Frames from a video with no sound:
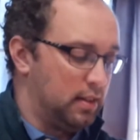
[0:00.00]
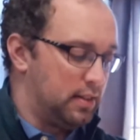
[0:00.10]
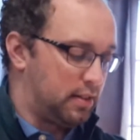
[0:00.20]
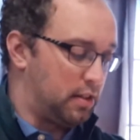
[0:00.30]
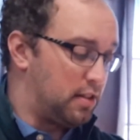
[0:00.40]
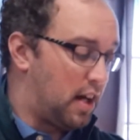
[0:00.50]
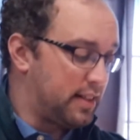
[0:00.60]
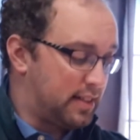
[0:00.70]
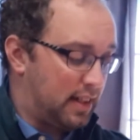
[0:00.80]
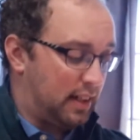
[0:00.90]
So you're not
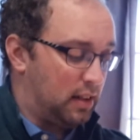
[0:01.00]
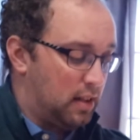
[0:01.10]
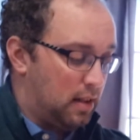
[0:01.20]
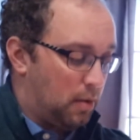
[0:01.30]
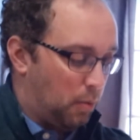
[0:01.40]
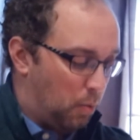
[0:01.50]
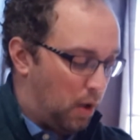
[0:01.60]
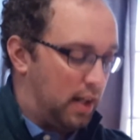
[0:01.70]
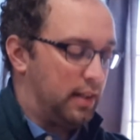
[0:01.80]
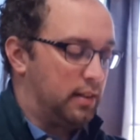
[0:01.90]
saying
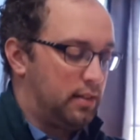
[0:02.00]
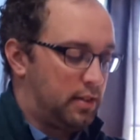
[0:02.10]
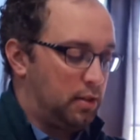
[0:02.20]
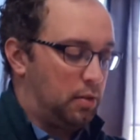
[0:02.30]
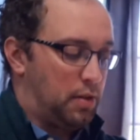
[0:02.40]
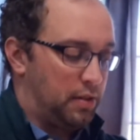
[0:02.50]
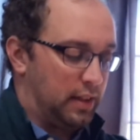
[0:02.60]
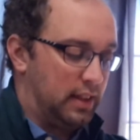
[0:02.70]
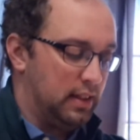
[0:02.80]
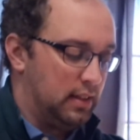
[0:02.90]
1, 2, 3.